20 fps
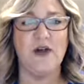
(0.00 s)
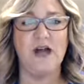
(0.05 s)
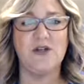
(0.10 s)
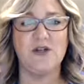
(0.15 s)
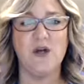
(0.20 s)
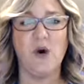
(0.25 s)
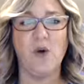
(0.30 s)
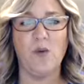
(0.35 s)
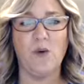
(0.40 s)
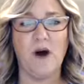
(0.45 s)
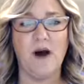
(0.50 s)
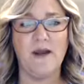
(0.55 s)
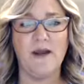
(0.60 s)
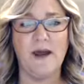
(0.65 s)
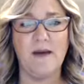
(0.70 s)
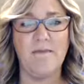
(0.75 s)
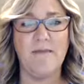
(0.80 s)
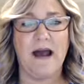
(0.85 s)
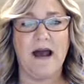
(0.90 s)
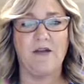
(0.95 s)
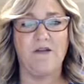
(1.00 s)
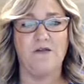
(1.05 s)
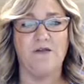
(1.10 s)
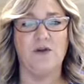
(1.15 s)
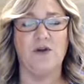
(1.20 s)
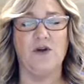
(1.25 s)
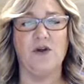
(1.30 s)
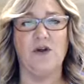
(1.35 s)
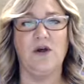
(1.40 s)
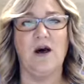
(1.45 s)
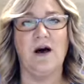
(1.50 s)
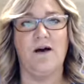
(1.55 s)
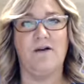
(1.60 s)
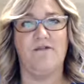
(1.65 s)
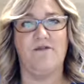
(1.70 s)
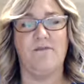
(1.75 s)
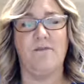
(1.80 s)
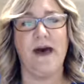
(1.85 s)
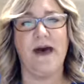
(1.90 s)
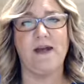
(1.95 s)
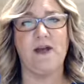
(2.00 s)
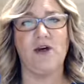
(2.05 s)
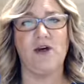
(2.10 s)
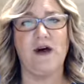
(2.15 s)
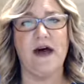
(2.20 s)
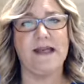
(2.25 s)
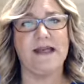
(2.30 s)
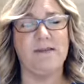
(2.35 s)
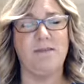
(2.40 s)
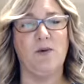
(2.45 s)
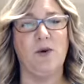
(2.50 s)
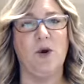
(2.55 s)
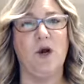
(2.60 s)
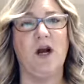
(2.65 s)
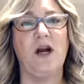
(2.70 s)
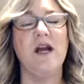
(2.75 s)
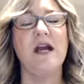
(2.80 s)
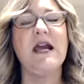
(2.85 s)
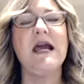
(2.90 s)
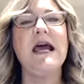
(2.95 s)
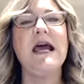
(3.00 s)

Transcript: I don't want a mouthful of metal anymore.